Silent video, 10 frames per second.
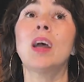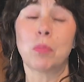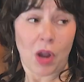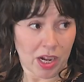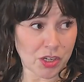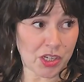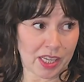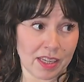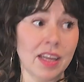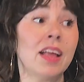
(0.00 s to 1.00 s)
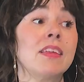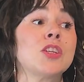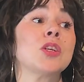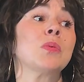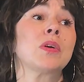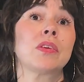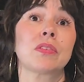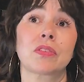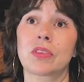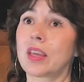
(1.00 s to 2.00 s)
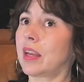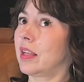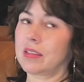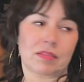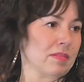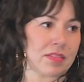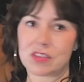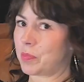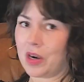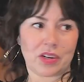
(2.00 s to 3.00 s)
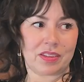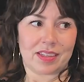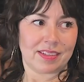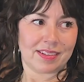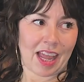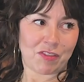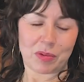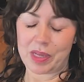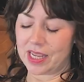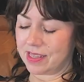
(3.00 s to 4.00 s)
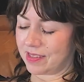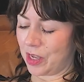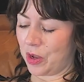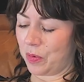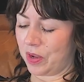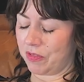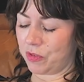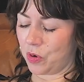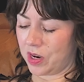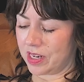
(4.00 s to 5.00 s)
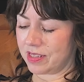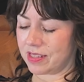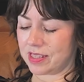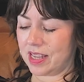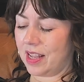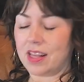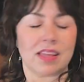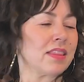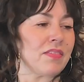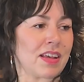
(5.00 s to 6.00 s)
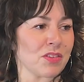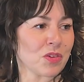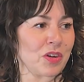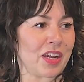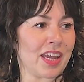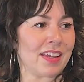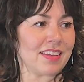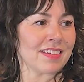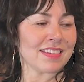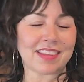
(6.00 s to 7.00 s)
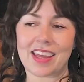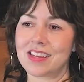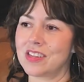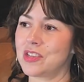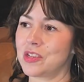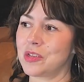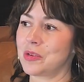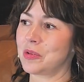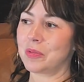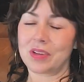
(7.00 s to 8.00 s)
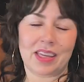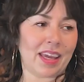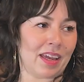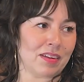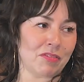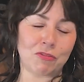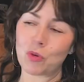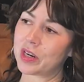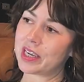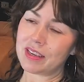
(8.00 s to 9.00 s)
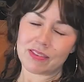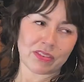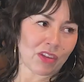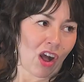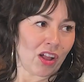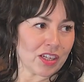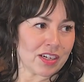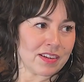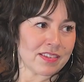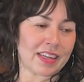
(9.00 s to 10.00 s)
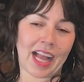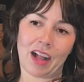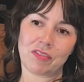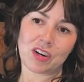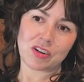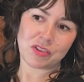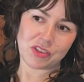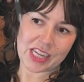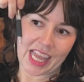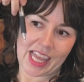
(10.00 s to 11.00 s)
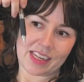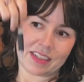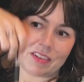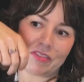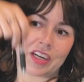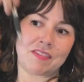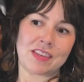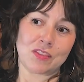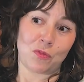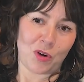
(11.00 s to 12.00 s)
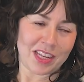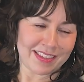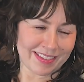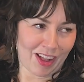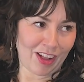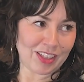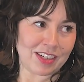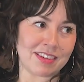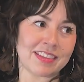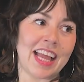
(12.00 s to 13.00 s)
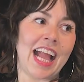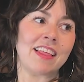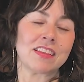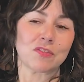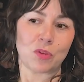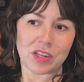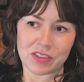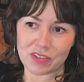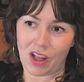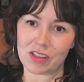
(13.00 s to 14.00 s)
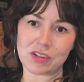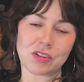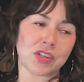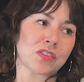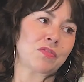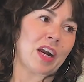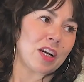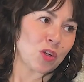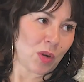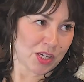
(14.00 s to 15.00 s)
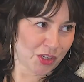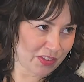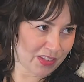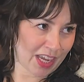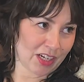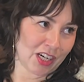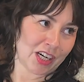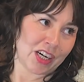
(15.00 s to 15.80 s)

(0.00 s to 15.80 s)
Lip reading: prodigy, that she was smarter than everybody. So, of course, the viceroy decided to get 40 scholars and have her stand in front of these 40 scholars, and these 40 scholars just fired questions at her.